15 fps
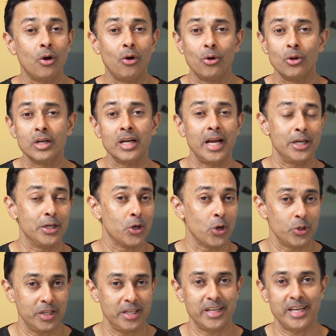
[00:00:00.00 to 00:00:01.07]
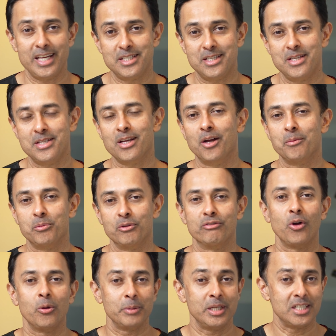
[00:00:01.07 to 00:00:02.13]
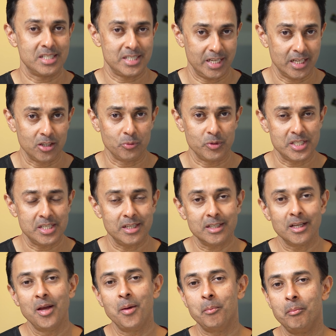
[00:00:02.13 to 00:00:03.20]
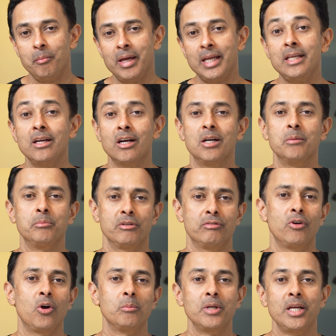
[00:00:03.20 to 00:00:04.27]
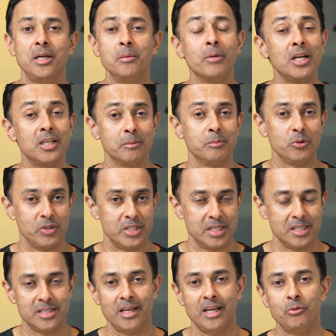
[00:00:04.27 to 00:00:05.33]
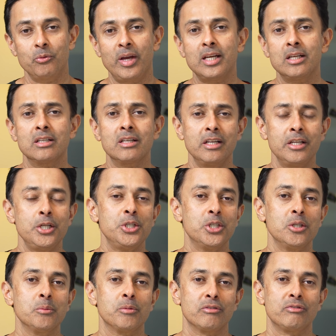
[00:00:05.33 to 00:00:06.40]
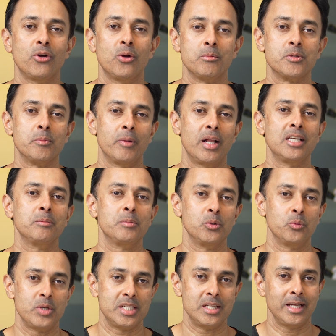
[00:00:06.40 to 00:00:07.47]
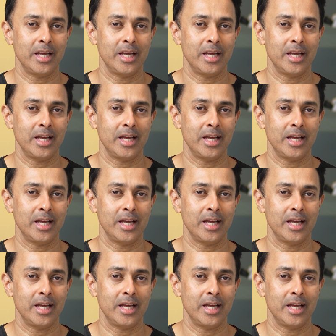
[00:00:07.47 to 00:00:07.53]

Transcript: all endodontic cases are performed in a single visit. Many are performed in multiple visits. And when a clinician performs multiple visit